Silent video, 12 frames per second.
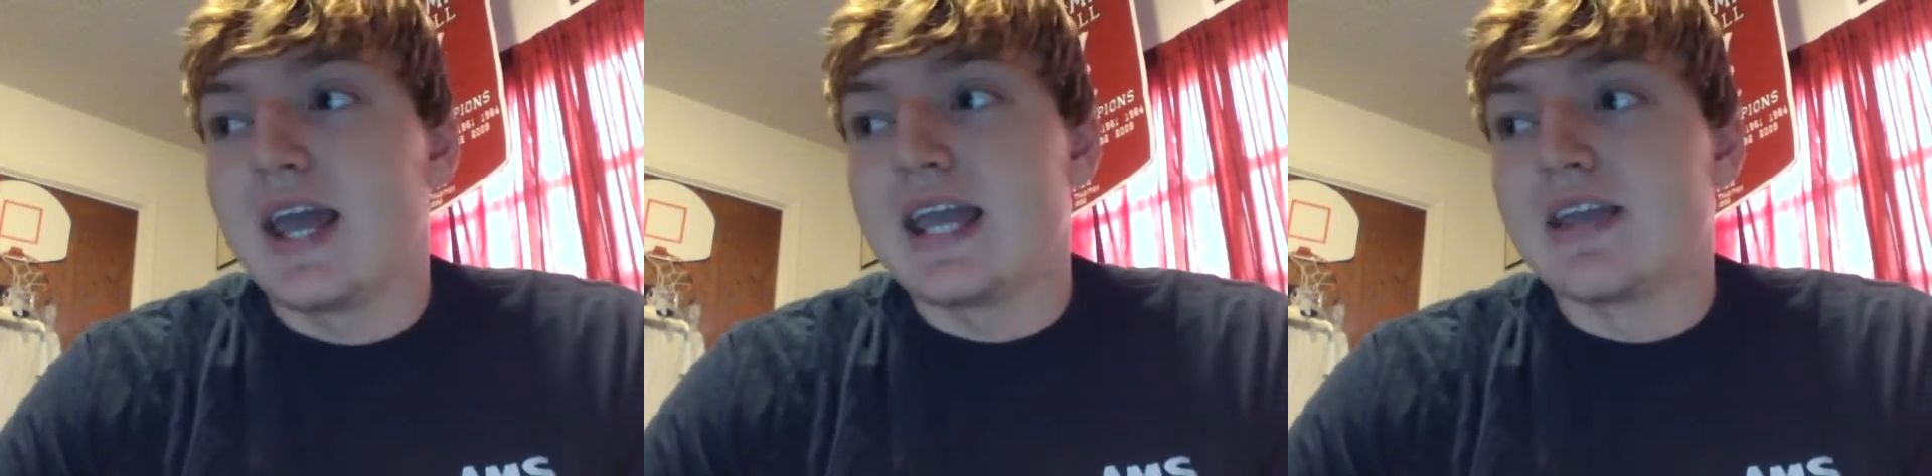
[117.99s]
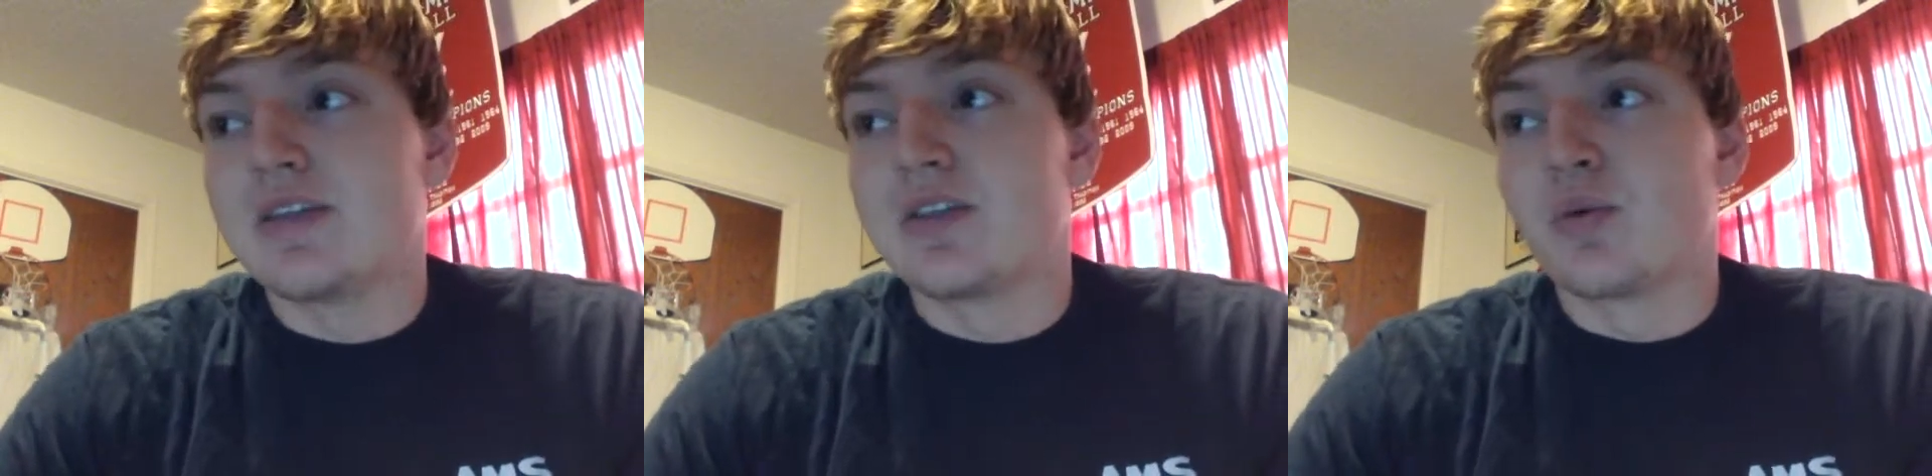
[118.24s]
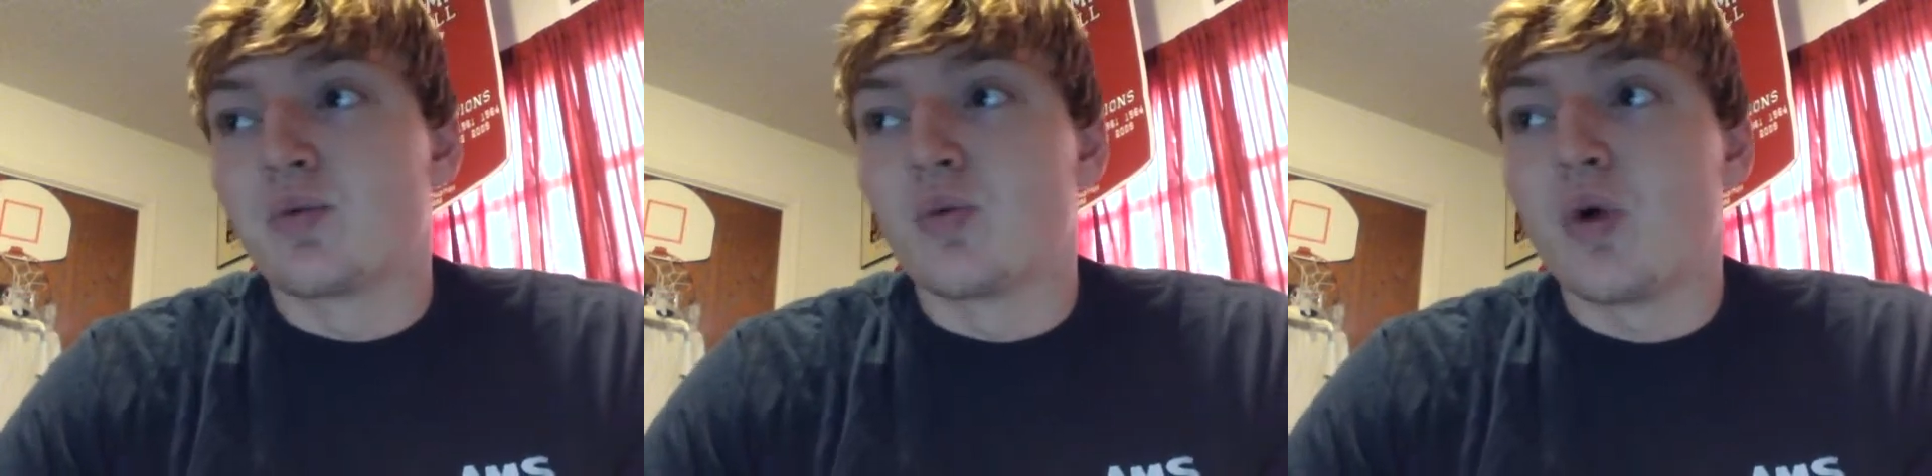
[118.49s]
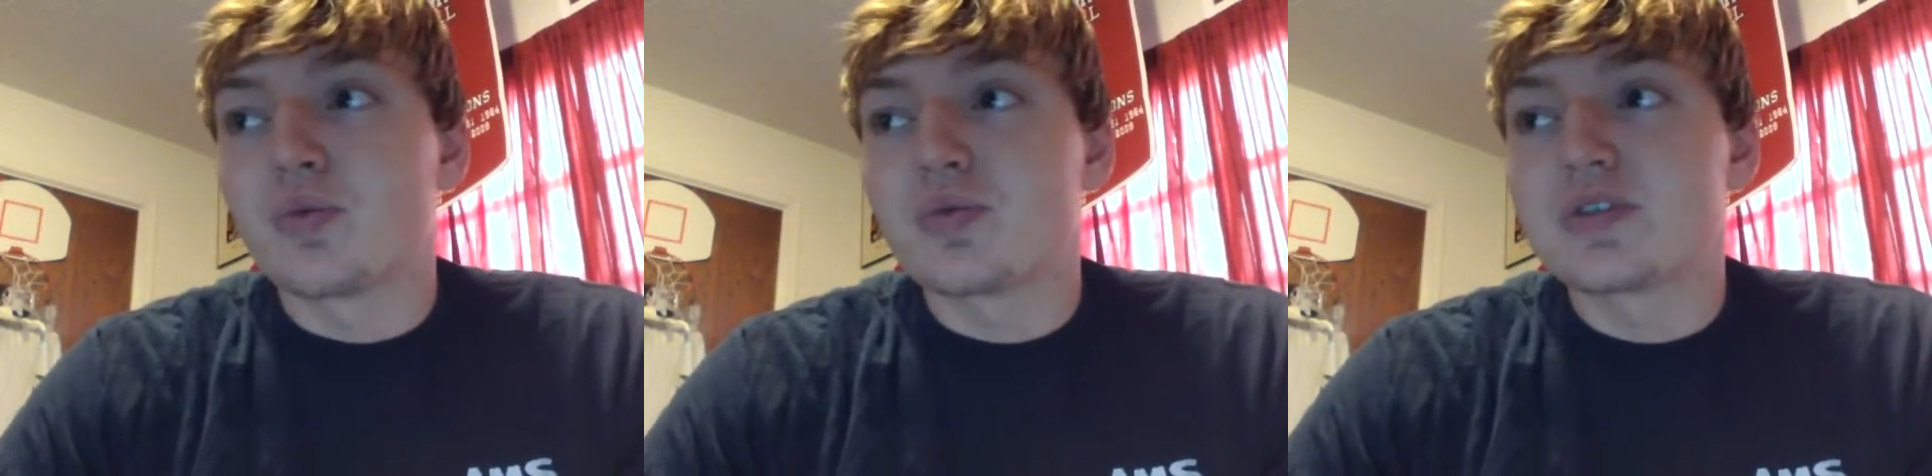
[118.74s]
And the
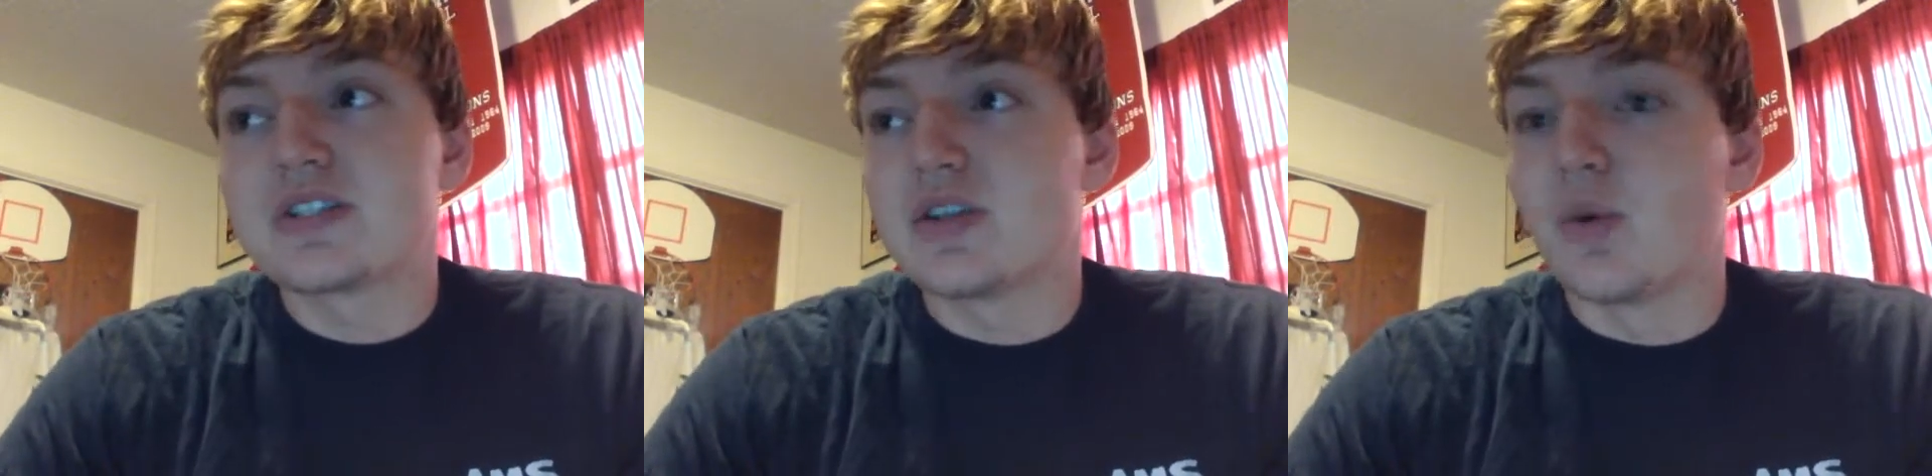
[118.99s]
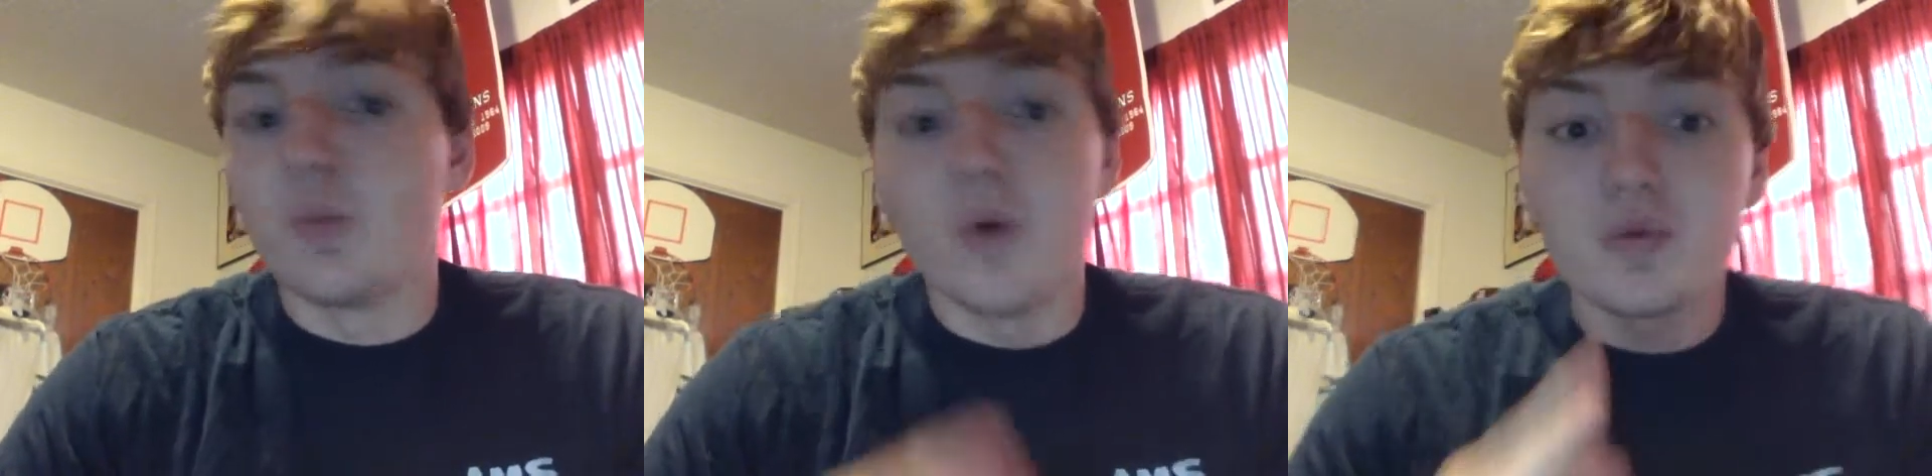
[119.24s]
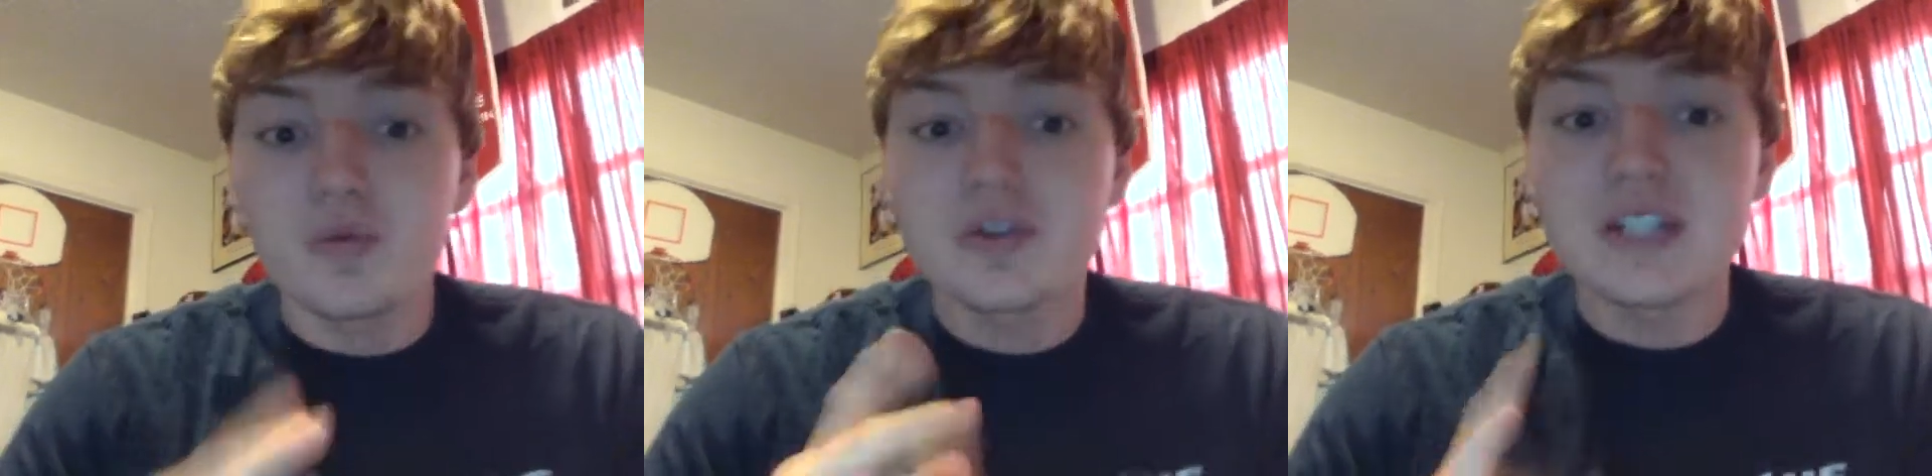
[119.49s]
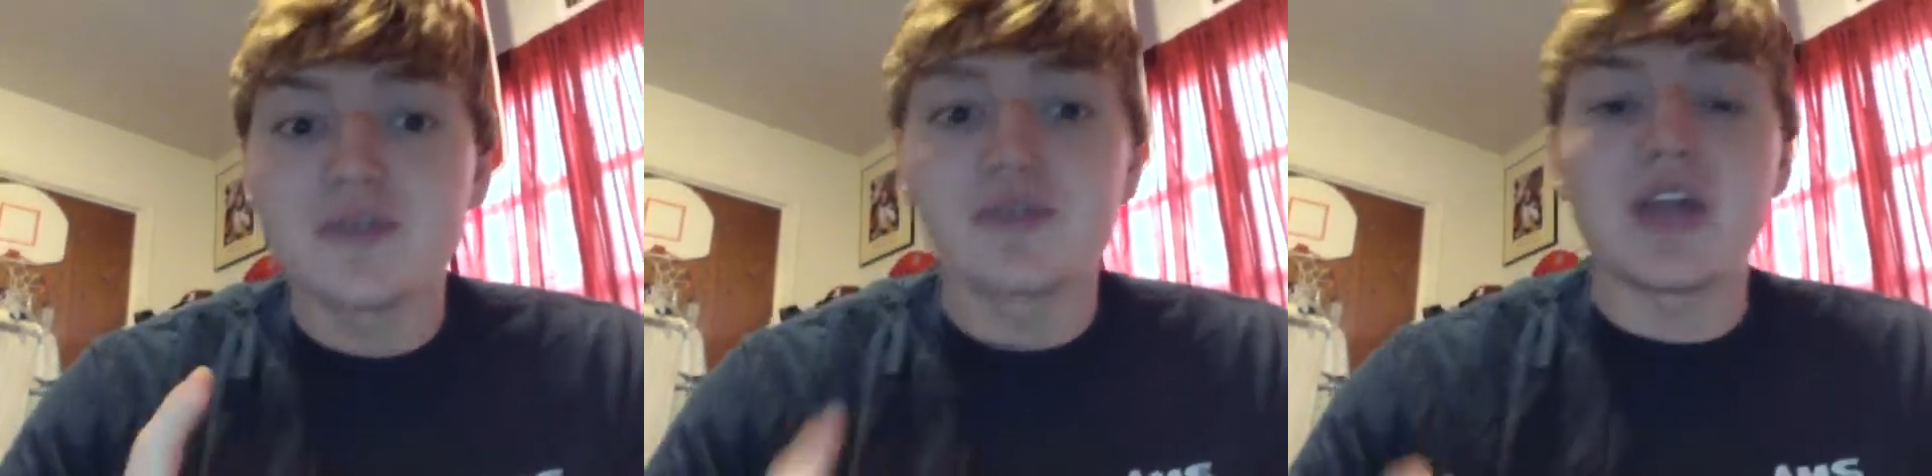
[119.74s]
one
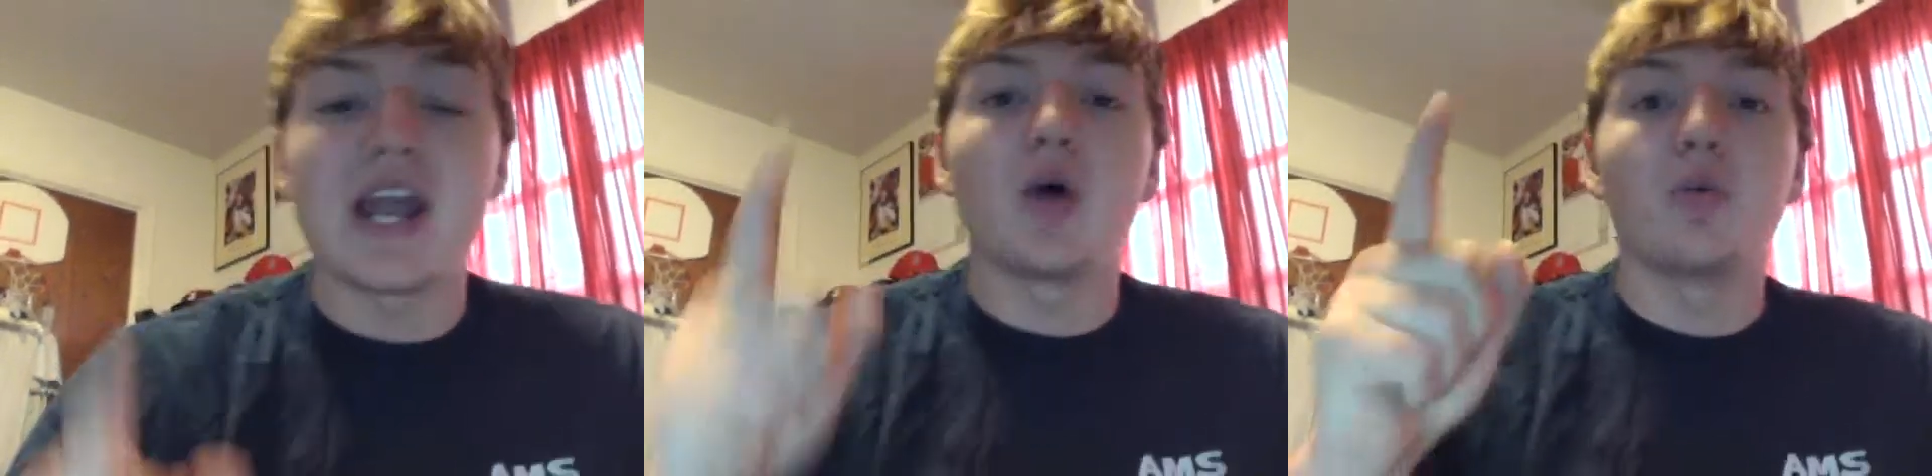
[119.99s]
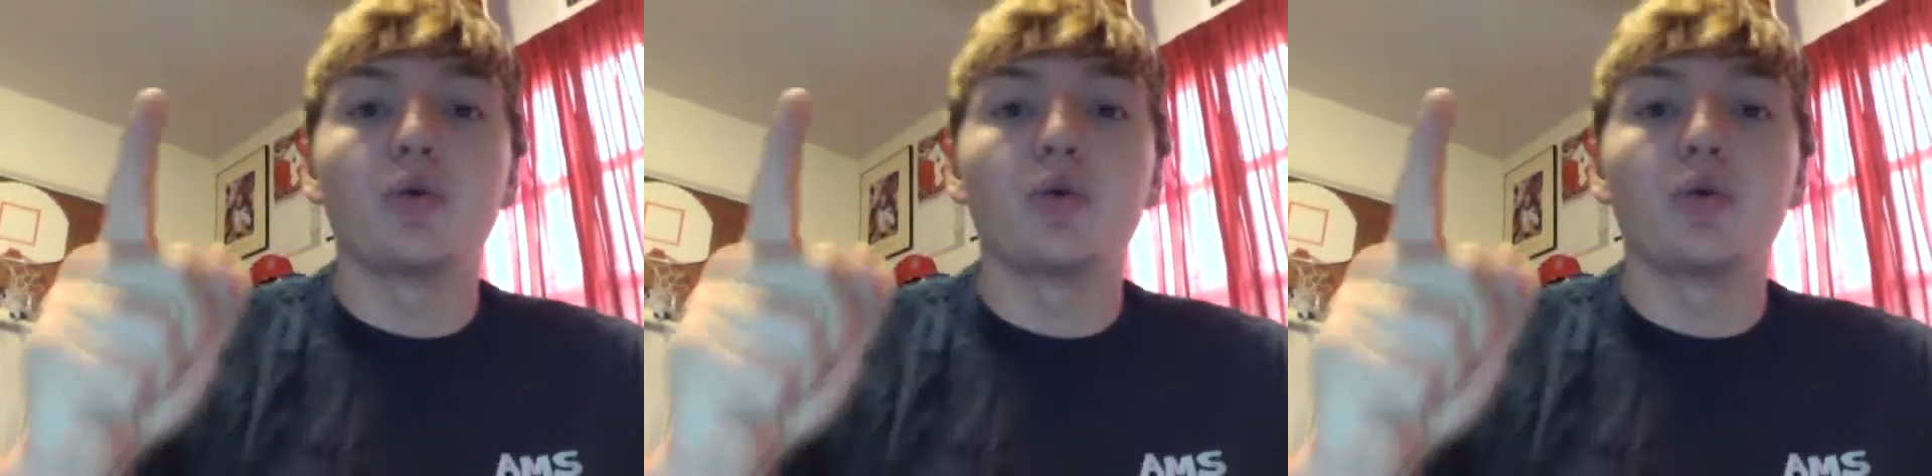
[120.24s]
receiver that I